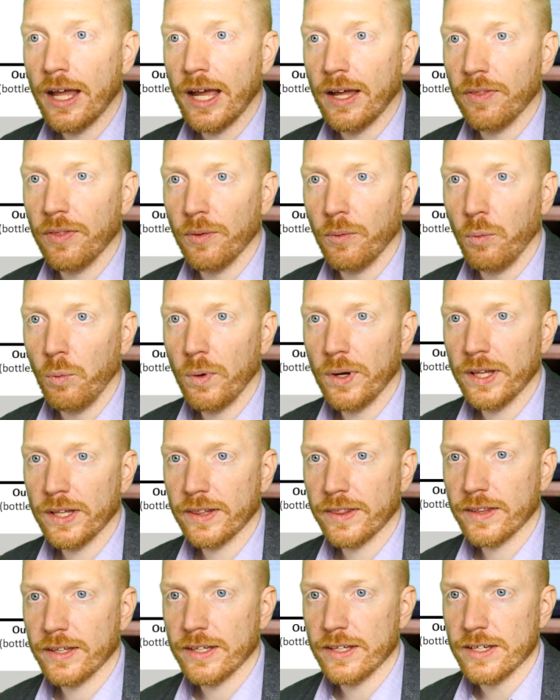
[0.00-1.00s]
and the
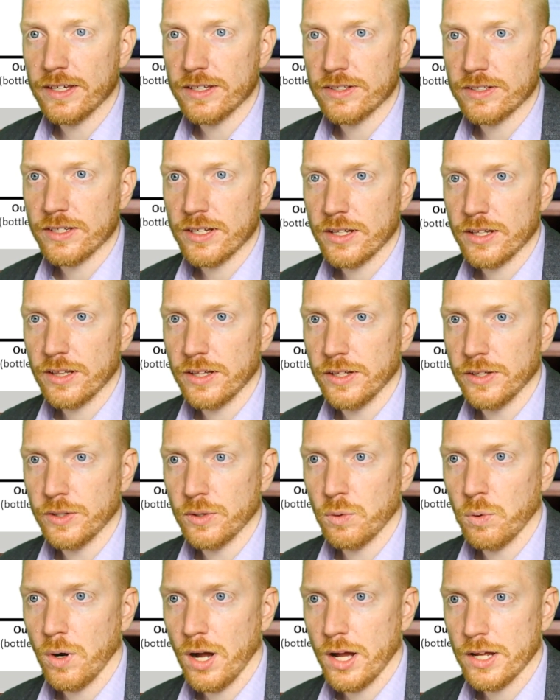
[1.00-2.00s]
width is the
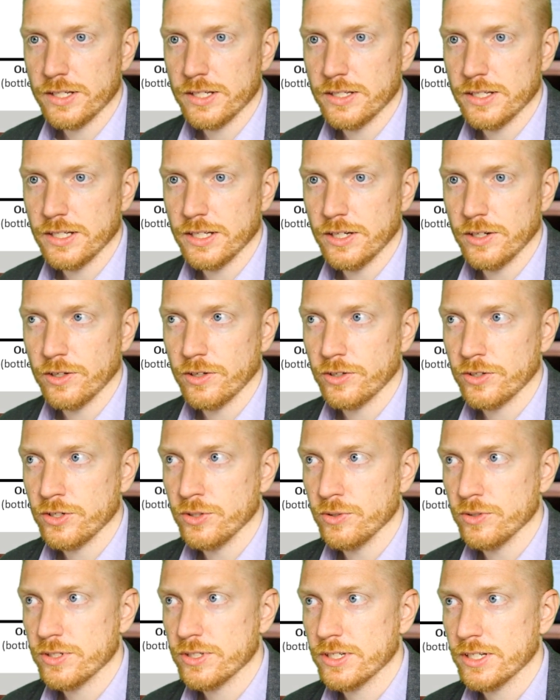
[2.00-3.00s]
quantity, or
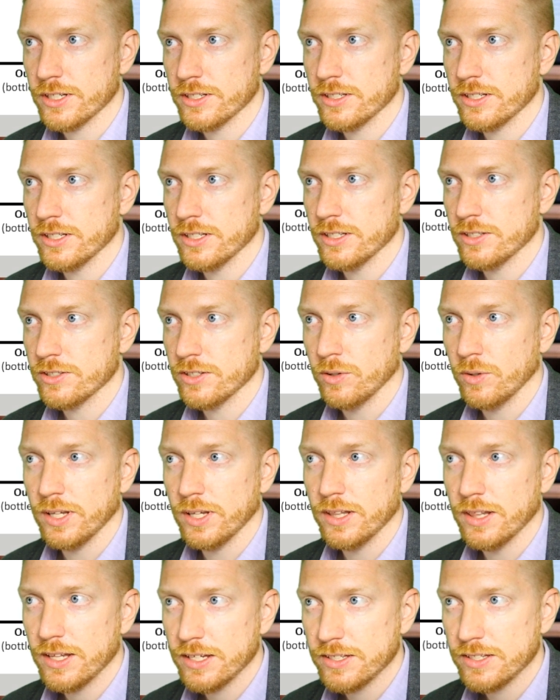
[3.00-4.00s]
260. So
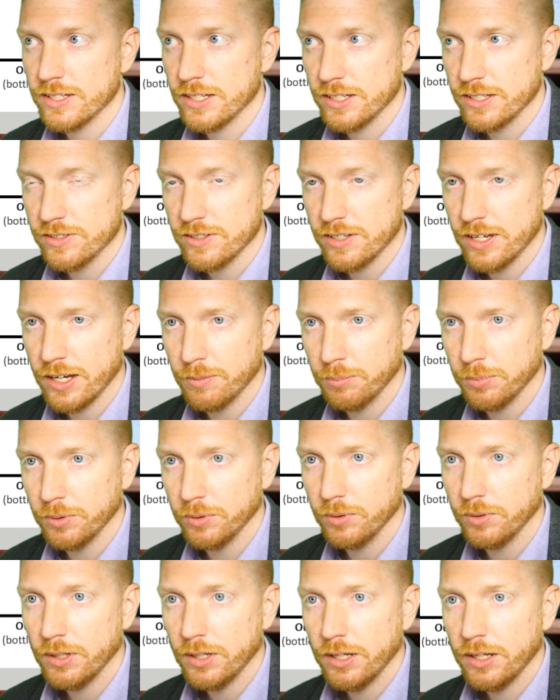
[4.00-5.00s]
in this
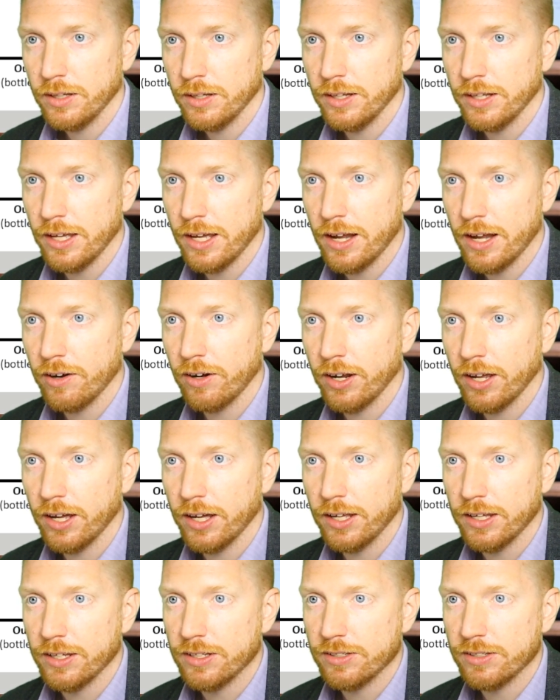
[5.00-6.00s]
example, the
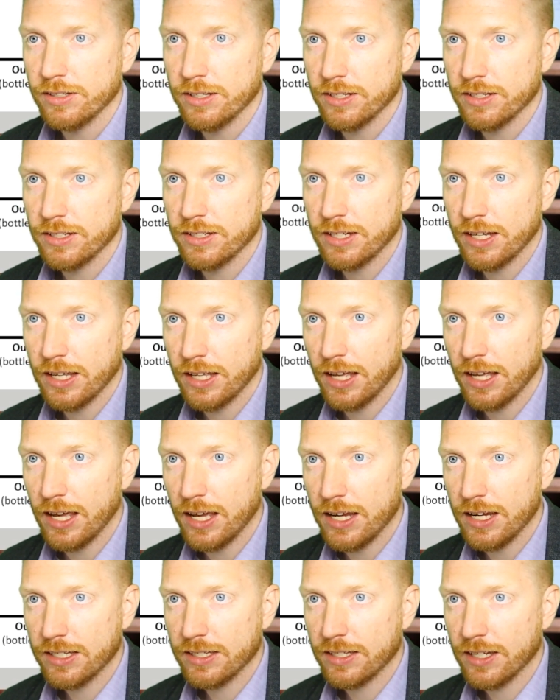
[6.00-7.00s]
area is this
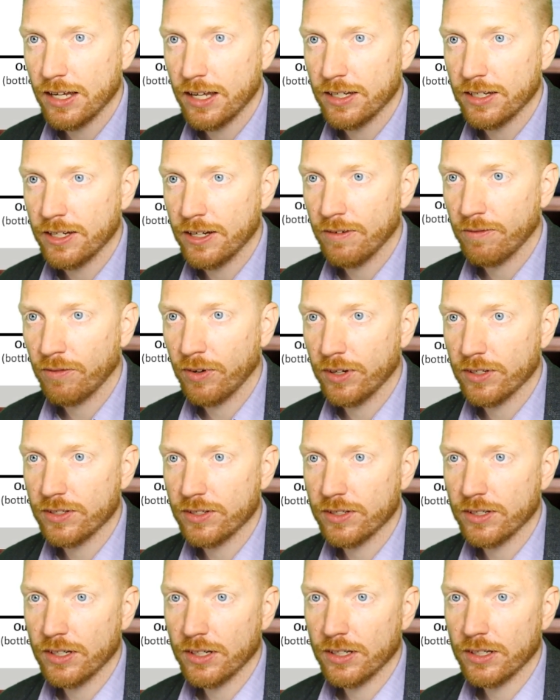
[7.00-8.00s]
8-cent
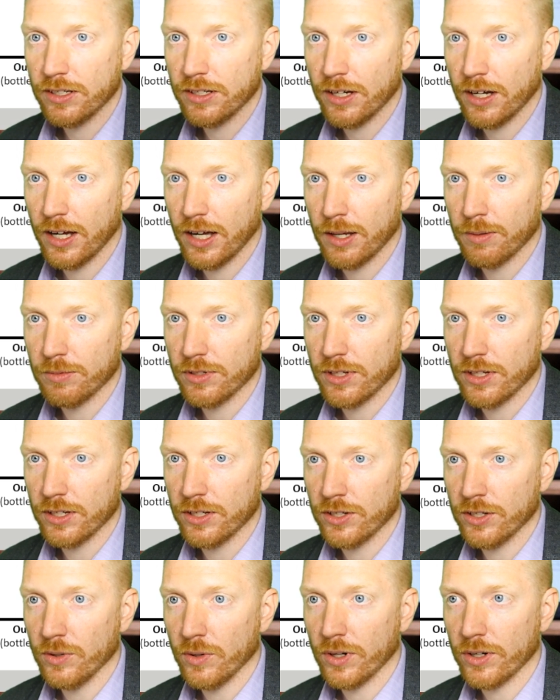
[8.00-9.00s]
difference times the
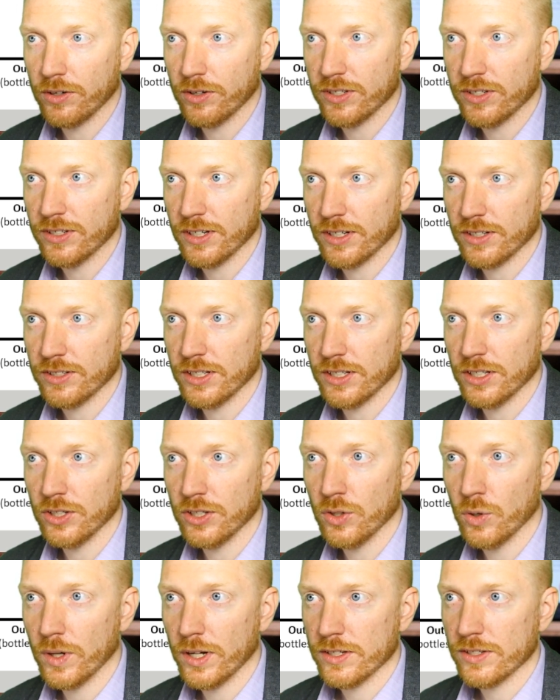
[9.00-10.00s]
260
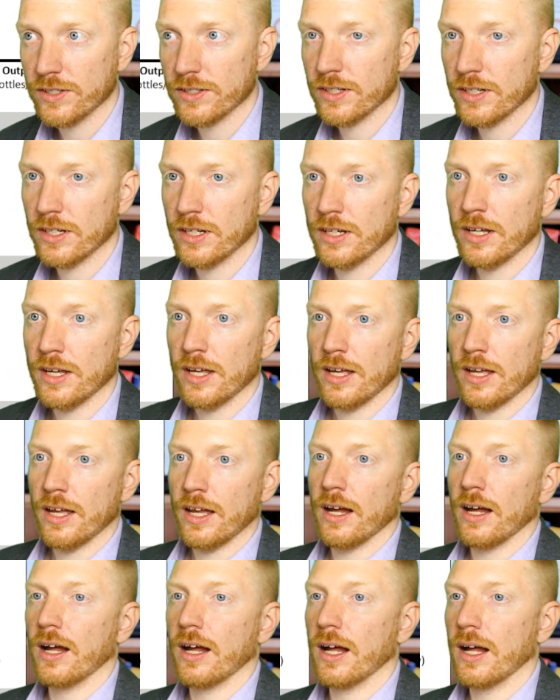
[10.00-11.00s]
units,
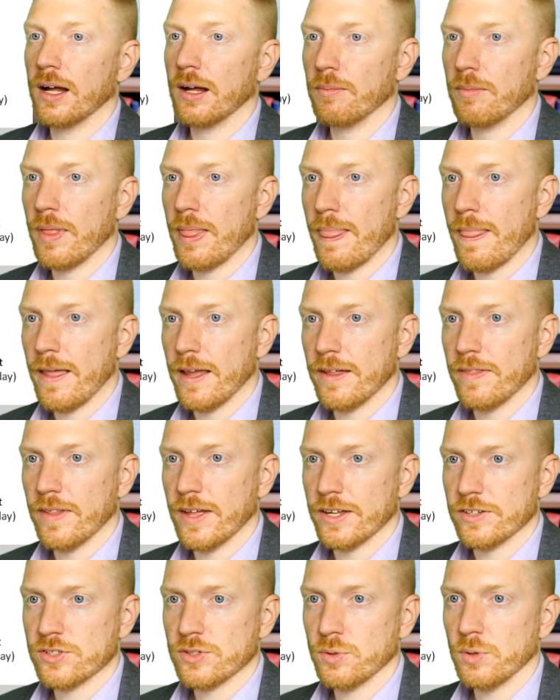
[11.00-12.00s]
and
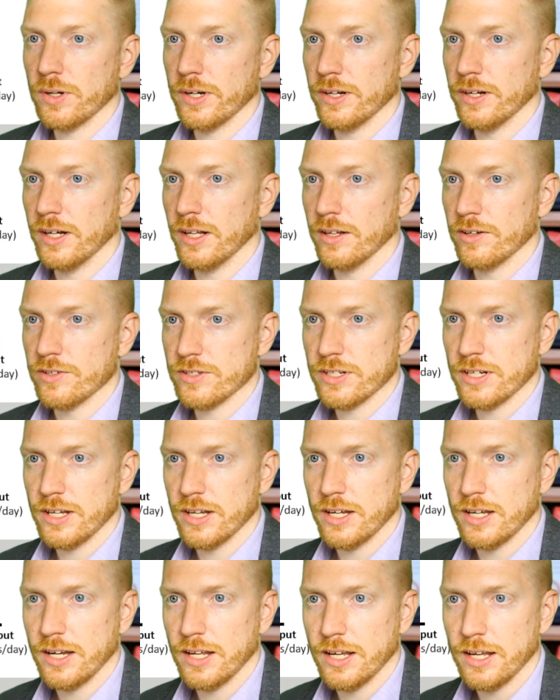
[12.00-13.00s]
that's
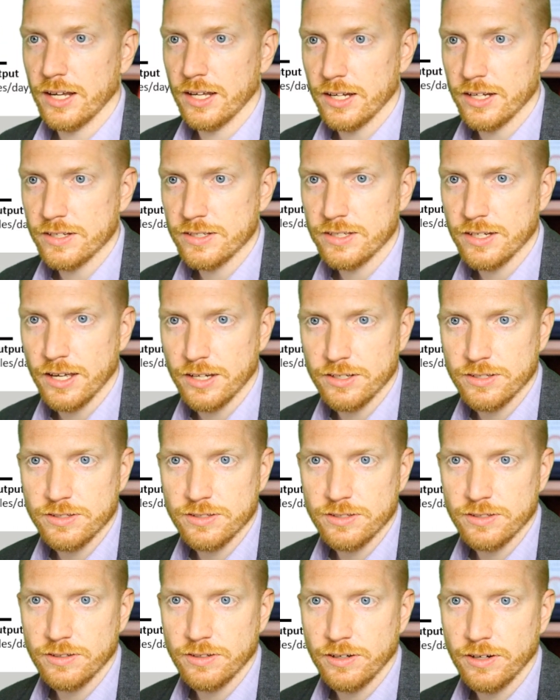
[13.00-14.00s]

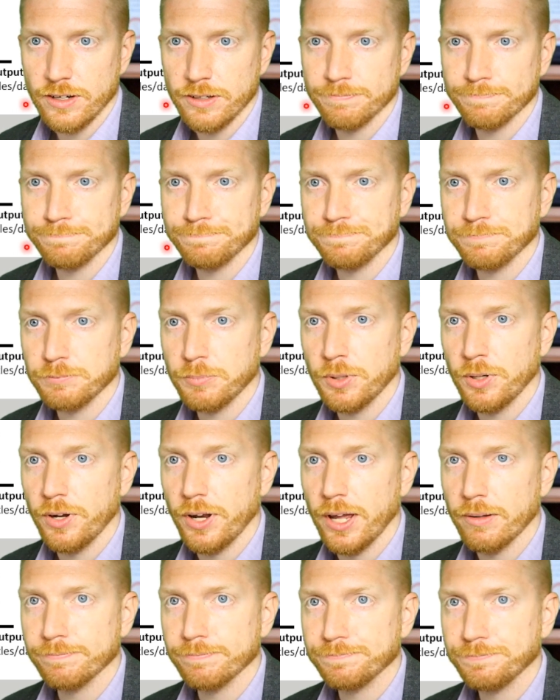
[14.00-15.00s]
$20.80 per
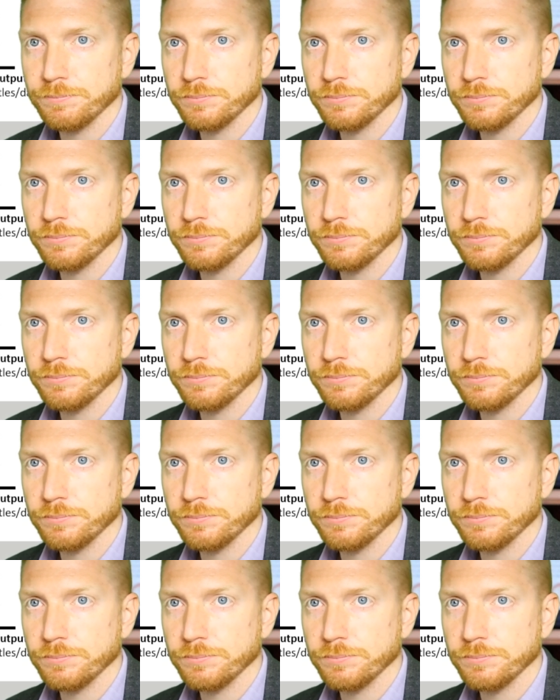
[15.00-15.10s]
day.